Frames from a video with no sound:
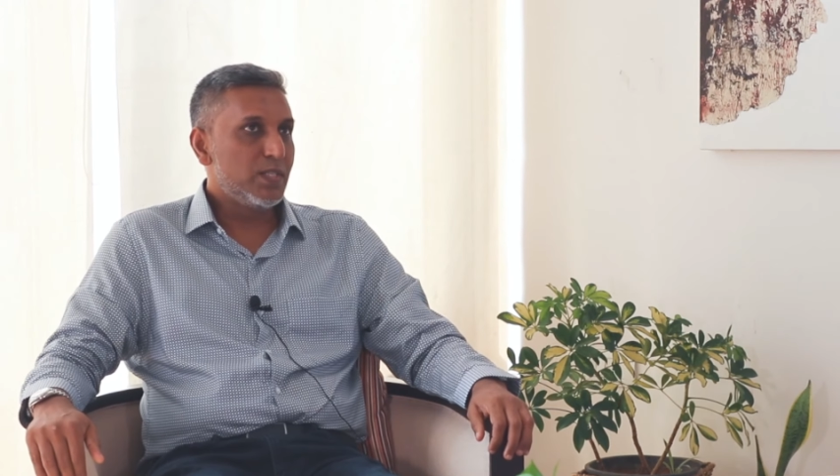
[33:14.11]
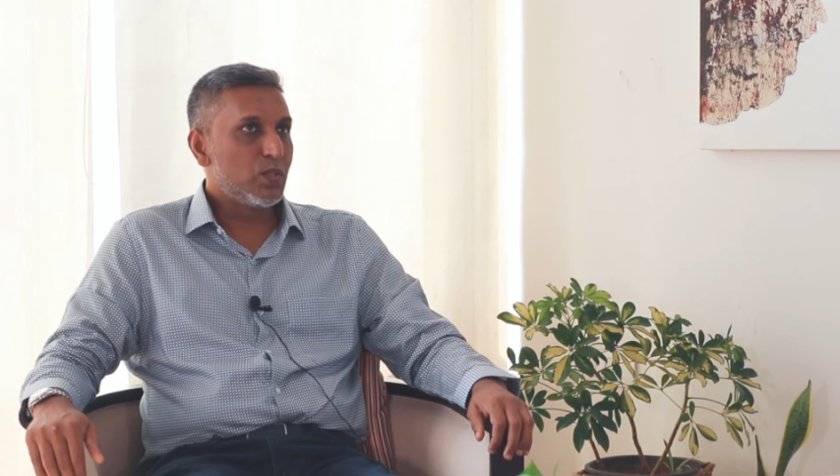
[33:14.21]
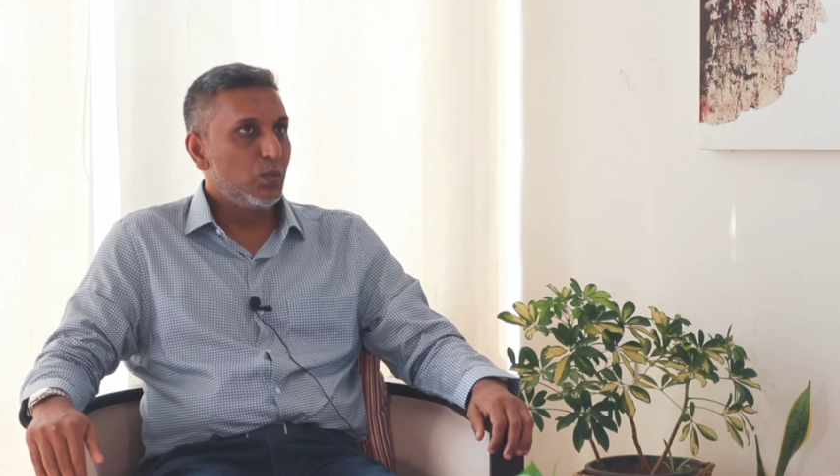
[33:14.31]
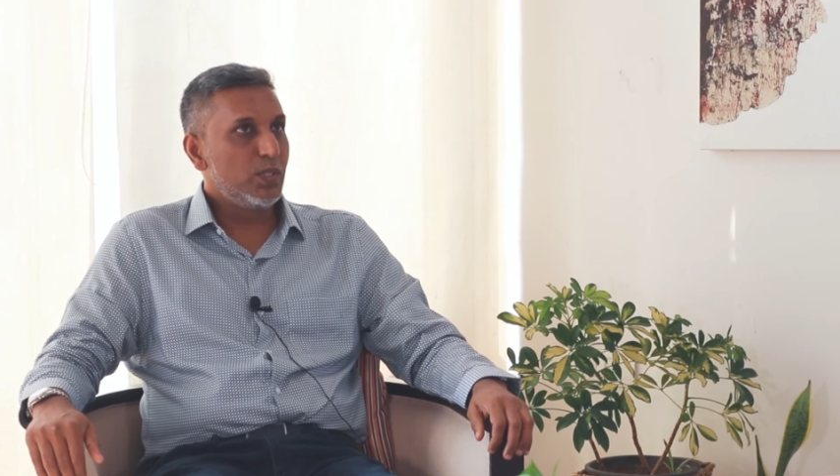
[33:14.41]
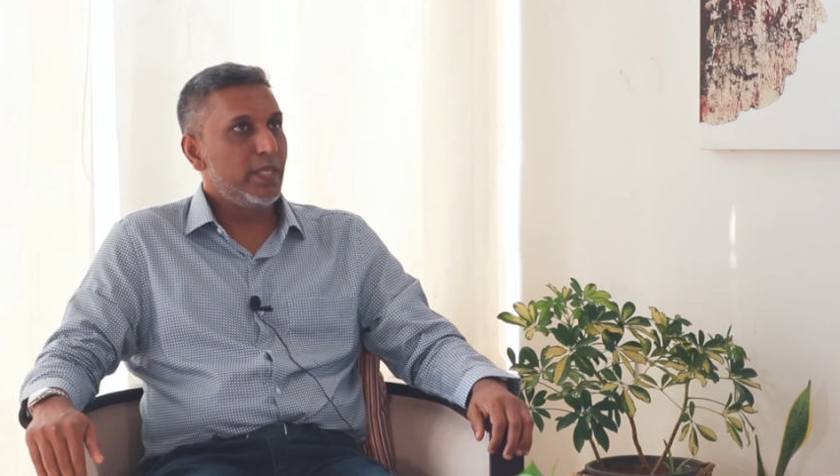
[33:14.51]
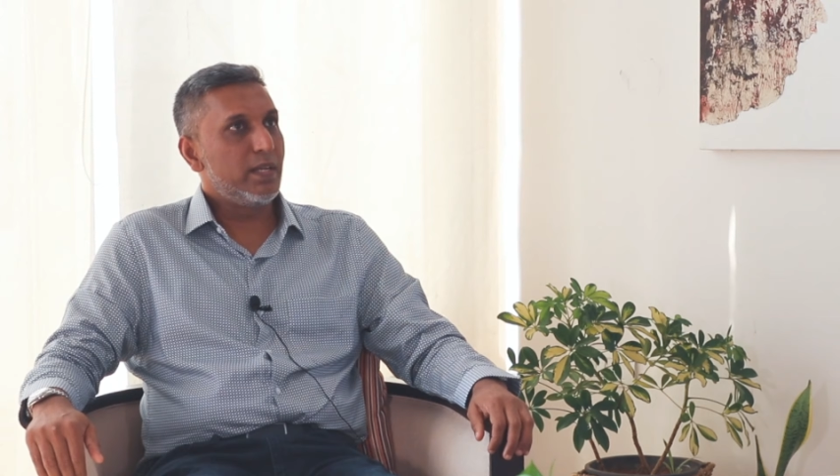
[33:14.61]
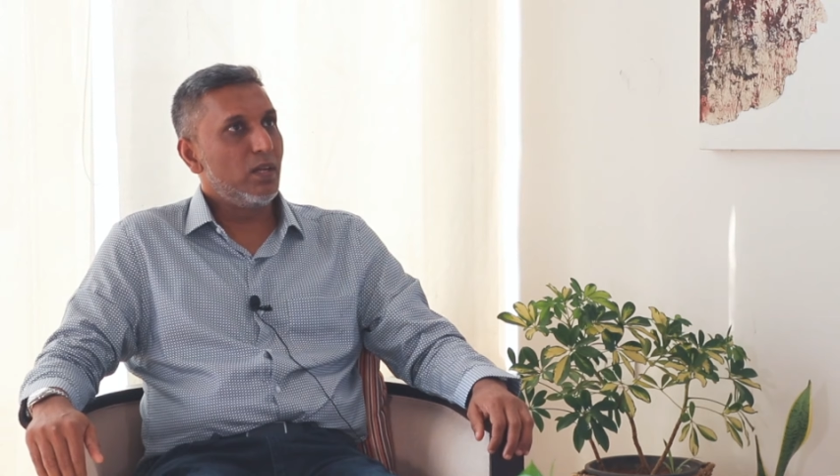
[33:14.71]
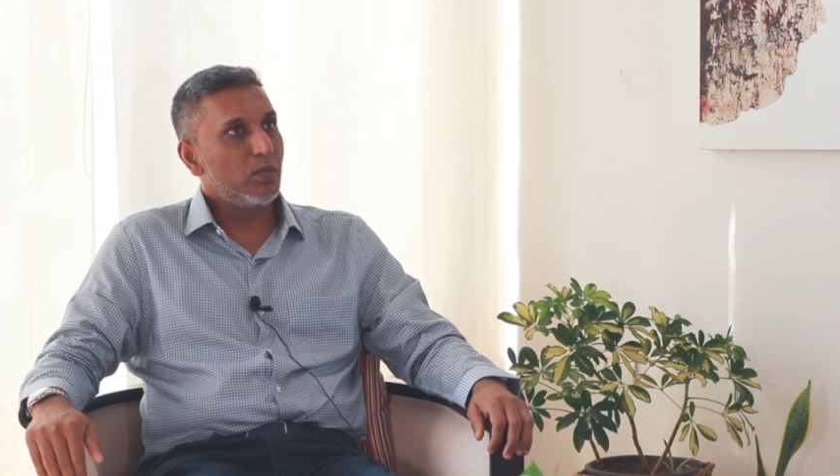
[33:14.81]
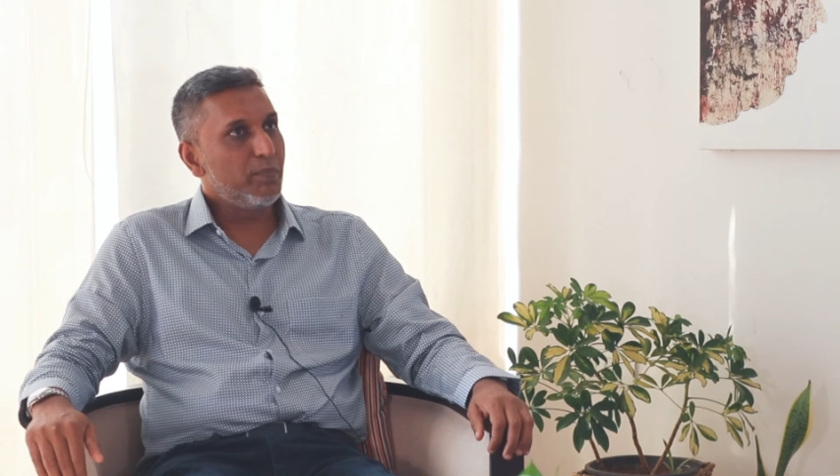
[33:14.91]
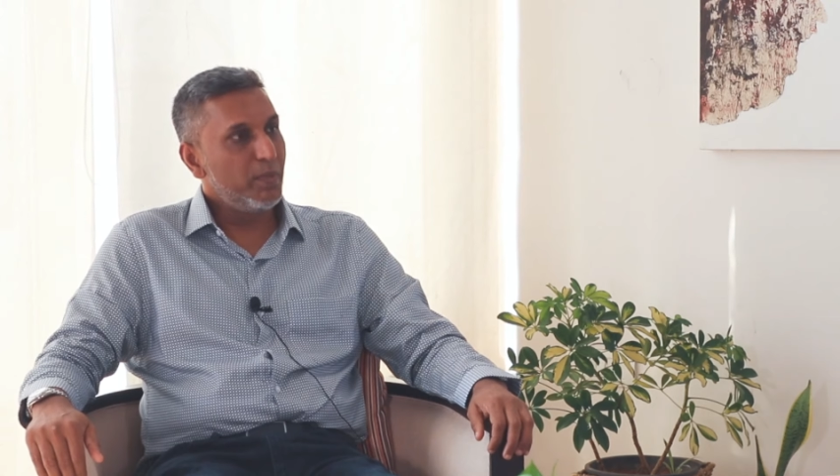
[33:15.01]
it's good that a
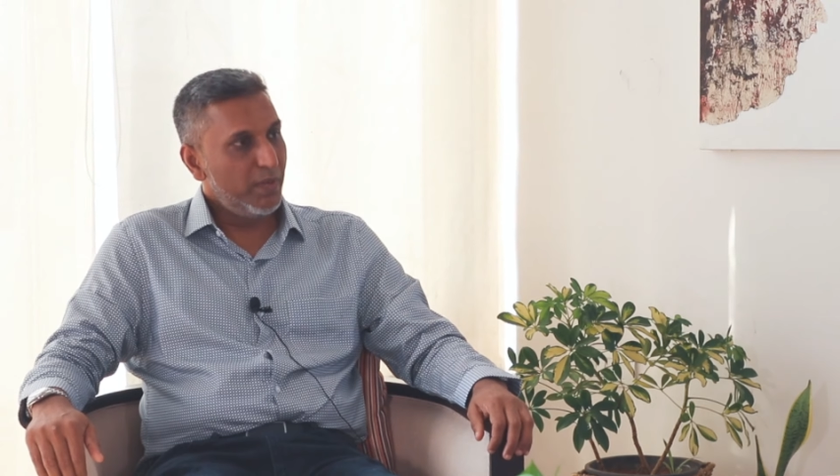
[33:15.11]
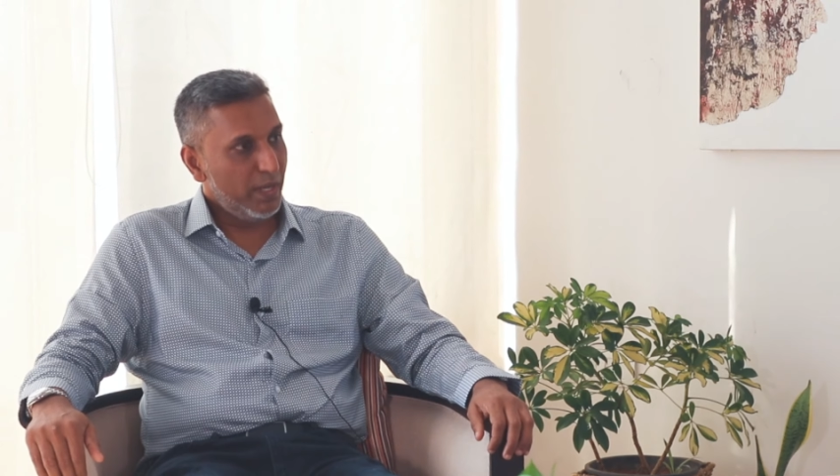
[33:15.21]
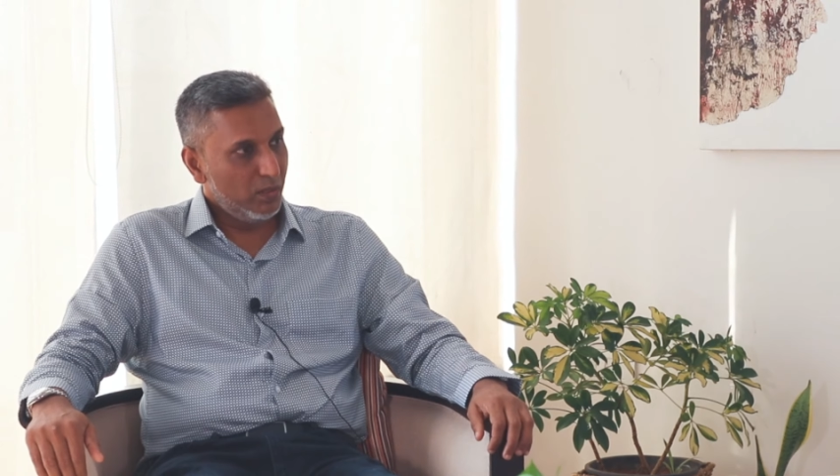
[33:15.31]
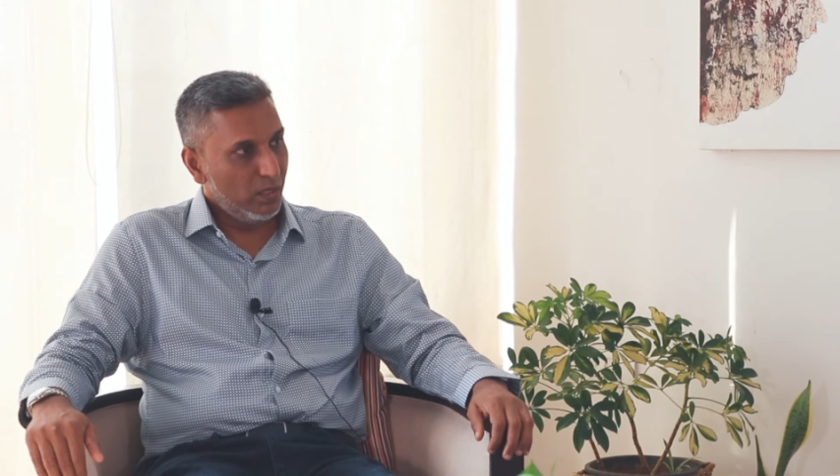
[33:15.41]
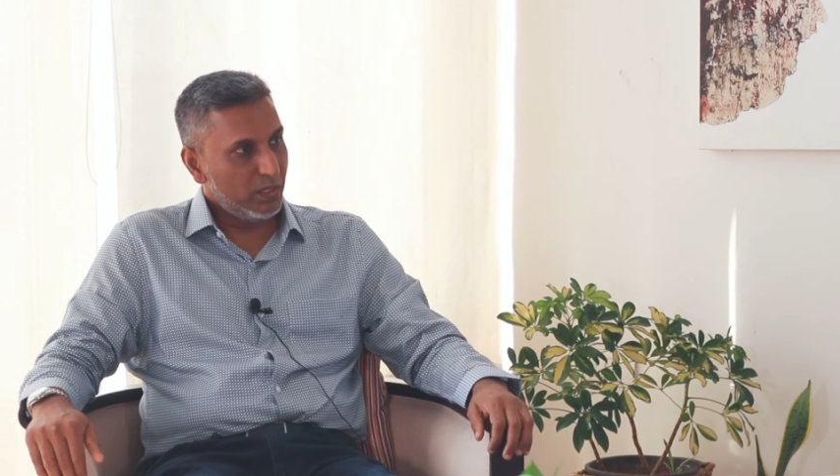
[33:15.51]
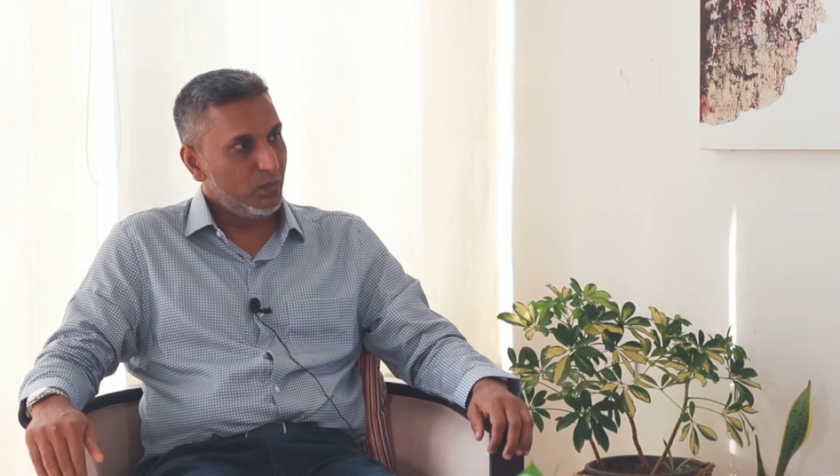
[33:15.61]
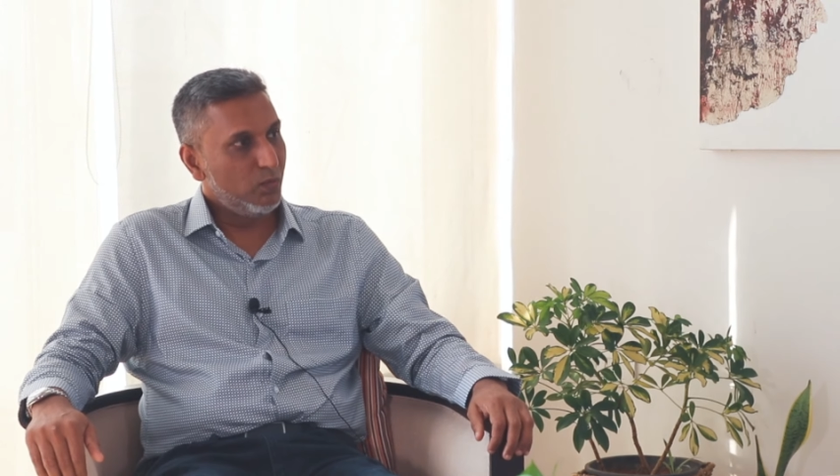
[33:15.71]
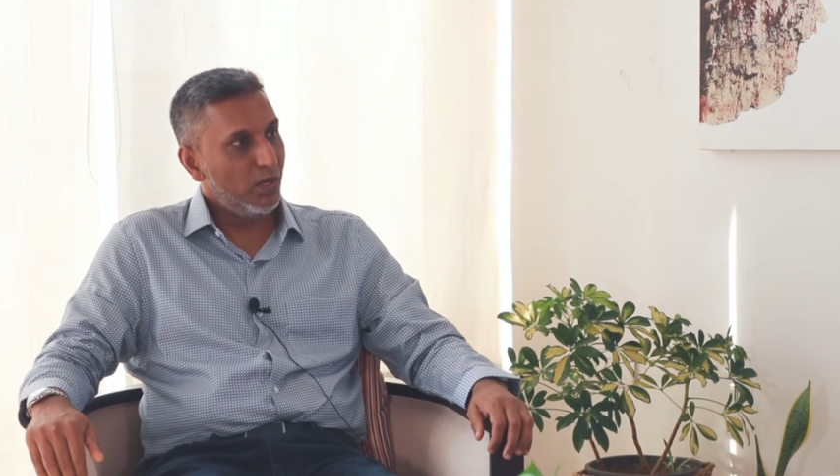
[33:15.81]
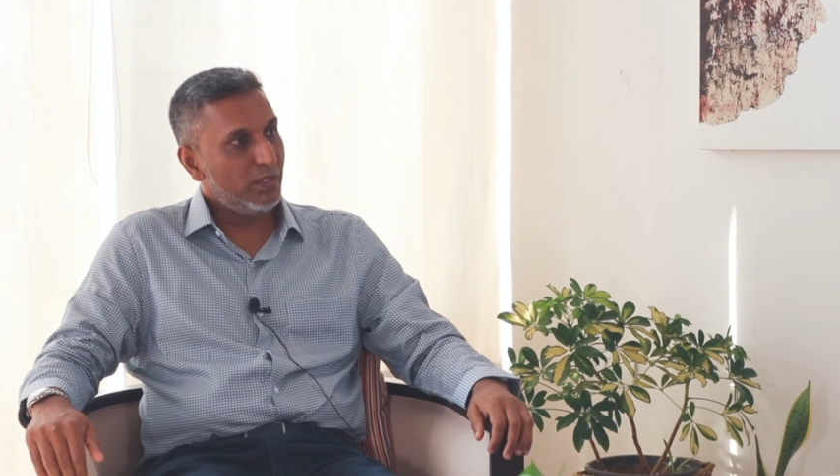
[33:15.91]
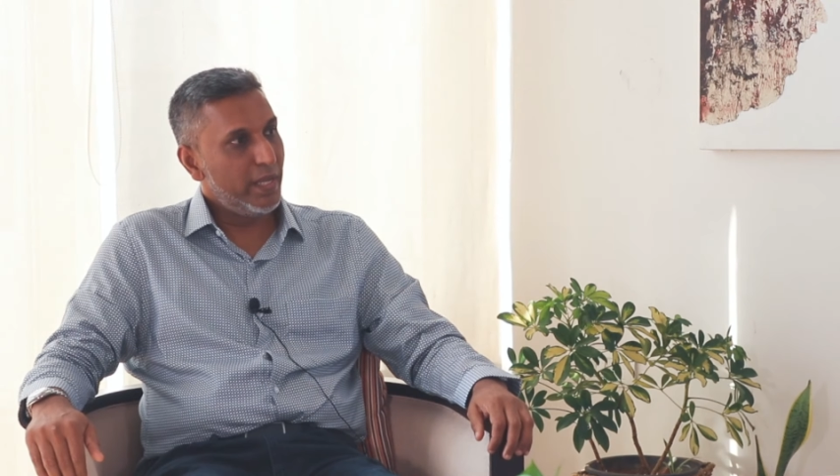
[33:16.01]
lot of people have got
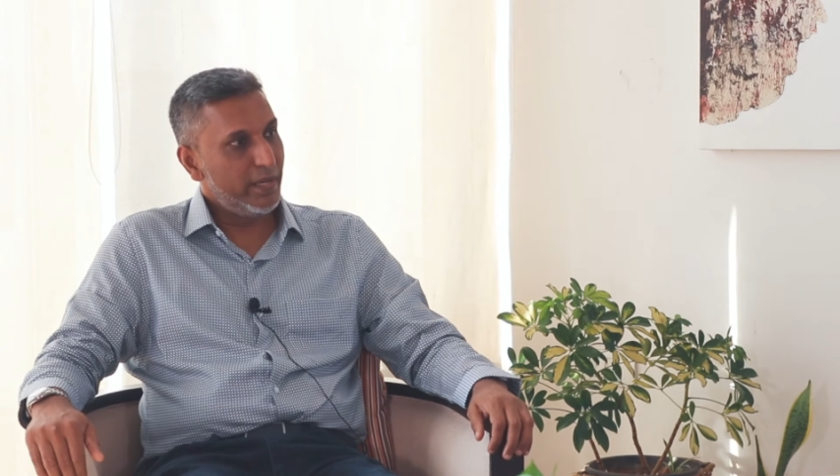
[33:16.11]
involved